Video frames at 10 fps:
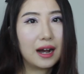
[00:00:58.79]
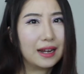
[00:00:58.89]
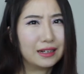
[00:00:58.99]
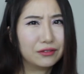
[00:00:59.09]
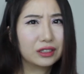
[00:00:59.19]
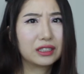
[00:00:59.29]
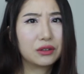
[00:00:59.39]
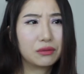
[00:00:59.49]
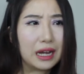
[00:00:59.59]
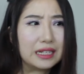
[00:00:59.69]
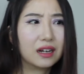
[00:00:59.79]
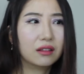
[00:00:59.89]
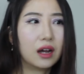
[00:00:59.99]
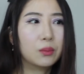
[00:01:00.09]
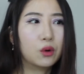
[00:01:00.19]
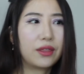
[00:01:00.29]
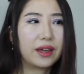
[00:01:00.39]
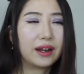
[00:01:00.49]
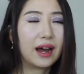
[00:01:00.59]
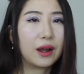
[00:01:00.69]
I definitely read a lot more
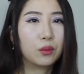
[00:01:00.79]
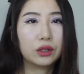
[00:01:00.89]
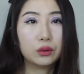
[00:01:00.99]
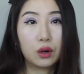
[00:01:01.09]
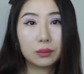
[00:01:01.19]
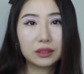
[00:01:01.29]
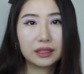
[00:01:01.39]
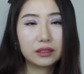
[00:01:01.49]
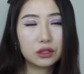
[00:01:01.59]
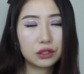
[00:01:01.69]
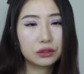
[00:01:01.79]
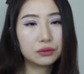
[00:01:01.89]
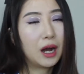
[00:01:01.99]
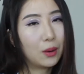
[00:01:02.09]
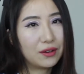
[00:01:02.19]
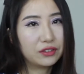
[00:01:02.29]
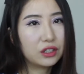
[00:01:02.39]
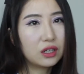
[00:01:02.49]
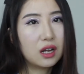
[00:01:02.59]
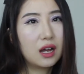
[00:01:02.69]
than I would normally do.
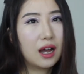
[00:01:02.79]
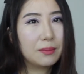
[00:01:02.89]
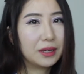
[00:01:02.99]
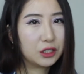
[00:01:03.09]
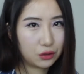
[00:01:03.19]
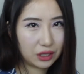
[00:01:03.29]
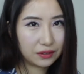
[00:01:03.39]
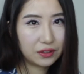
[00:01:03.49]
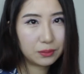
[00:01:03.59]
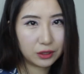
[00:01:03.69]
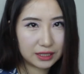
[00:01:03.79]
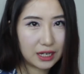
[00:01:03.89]
However, majority of the books